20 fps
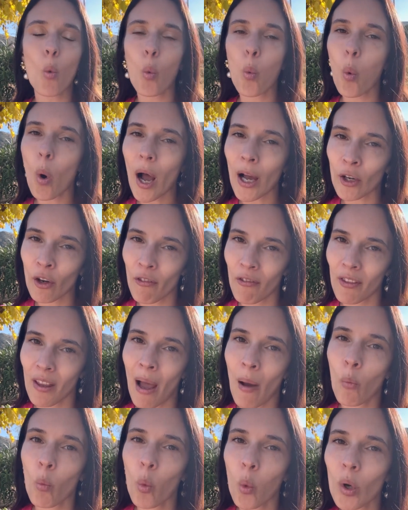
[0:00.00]
one of
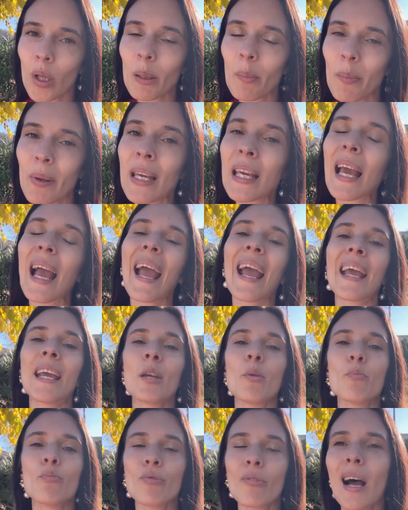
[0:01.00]
them will be
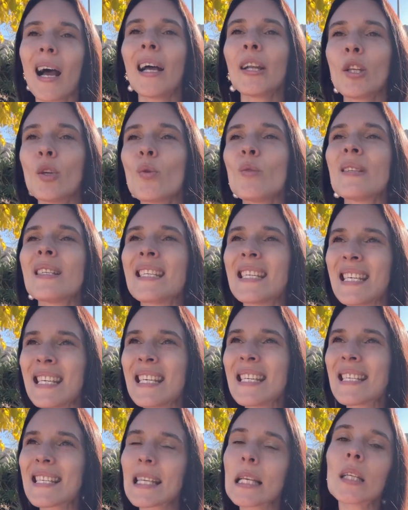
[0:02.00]
a brand new
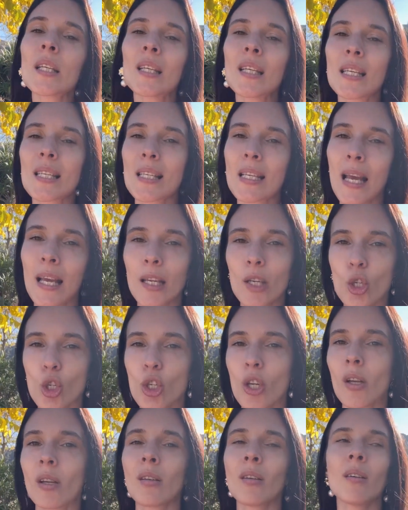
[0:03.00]

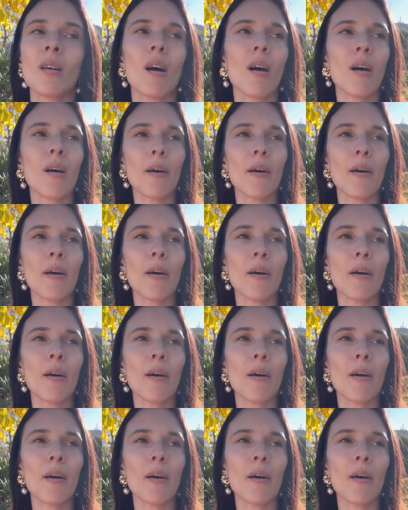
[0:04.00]
desalinization